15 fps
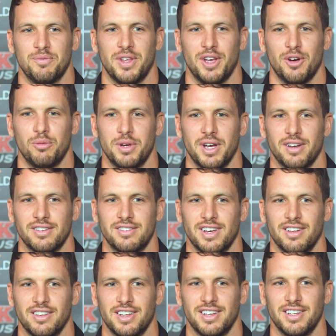we'll be able to
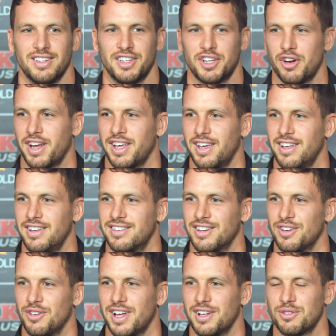tell the grandkids
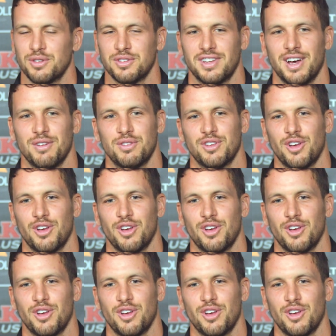and all that sort of stuff.